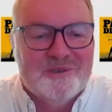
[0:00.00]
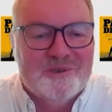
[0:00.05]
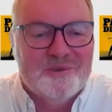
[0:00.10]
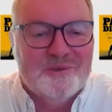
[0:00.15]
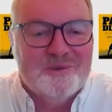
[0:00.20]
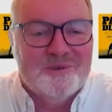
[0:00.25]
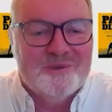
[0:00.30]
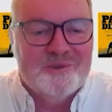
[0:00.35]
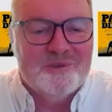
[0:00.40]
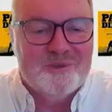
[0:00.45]
So
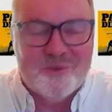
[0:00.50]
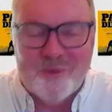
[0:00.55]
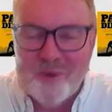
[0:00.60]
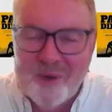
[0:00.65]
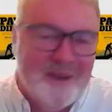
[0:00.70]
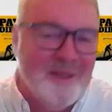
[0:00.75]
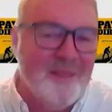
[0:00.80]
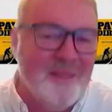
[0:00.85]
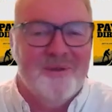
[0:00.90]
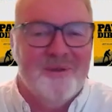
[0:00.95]
just
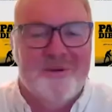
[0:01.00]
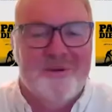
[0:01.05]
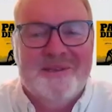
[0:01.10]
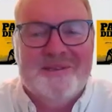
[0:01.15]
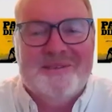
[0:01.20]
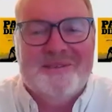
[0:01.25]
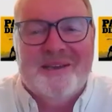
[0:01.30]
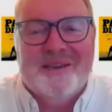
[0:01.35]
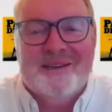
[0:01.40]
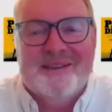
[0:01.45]
20, 30
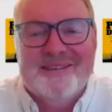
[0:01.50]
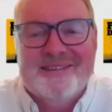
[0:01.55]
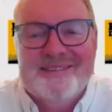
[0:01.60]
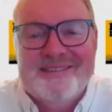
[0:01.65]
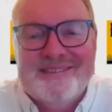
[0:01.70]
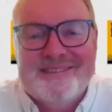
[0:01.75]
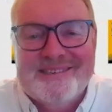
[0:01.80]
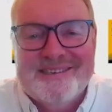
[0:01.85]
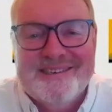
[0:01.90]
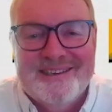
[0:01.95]

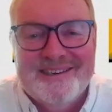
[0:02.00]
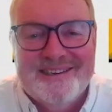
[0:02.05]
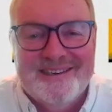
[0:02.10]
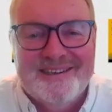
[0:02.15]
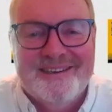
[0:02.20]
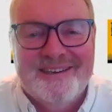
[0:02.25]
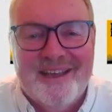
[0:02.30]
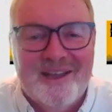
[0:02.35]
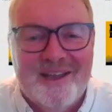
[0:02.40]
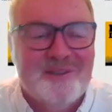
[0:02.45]
seconds
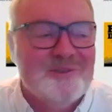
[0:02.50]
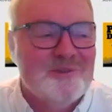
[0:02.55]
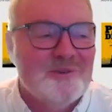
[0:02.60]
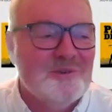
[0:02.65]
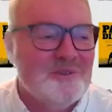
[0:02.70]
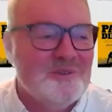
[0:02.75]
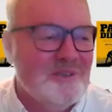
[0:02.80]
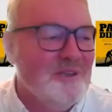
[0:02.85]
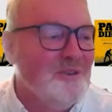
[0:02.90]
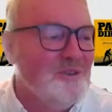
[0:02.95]

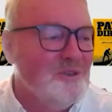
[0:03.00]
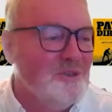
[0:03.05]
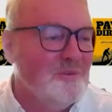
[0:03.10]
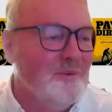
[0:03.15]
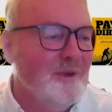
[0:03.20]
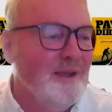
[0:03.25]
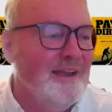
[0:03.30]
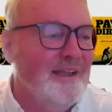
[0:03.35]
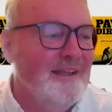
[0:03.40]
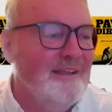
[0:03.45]
answers each. You
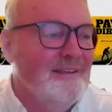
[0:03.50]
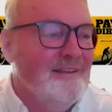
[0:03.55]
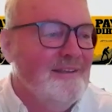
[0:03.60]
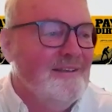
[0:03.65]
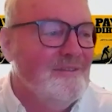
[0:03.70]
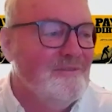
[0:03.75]
ready?